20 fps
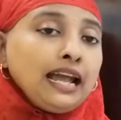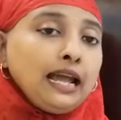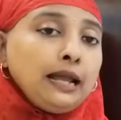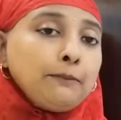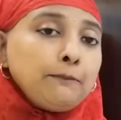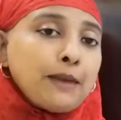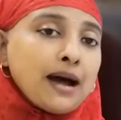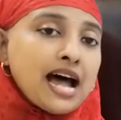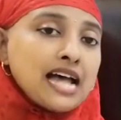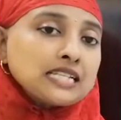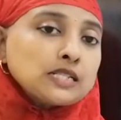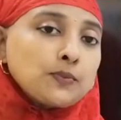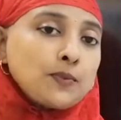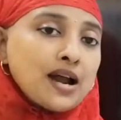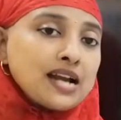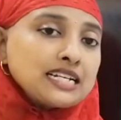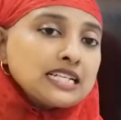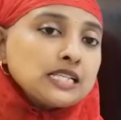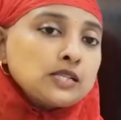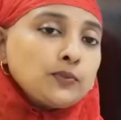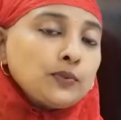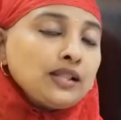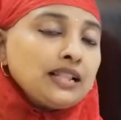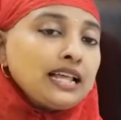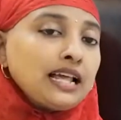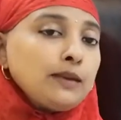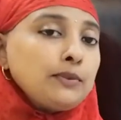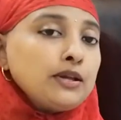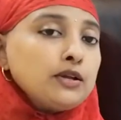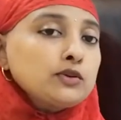In past participle,
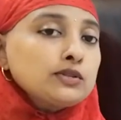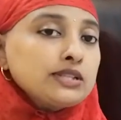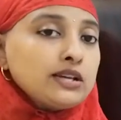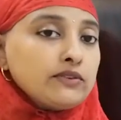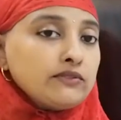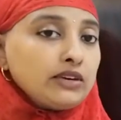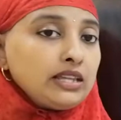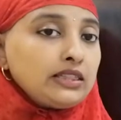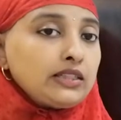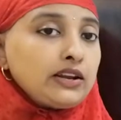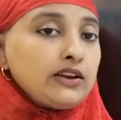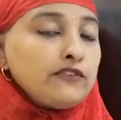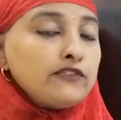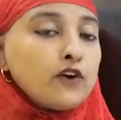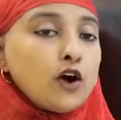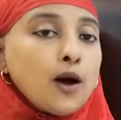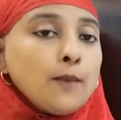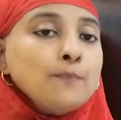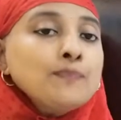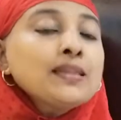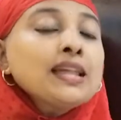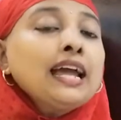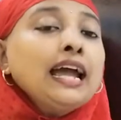they will be using V3 form.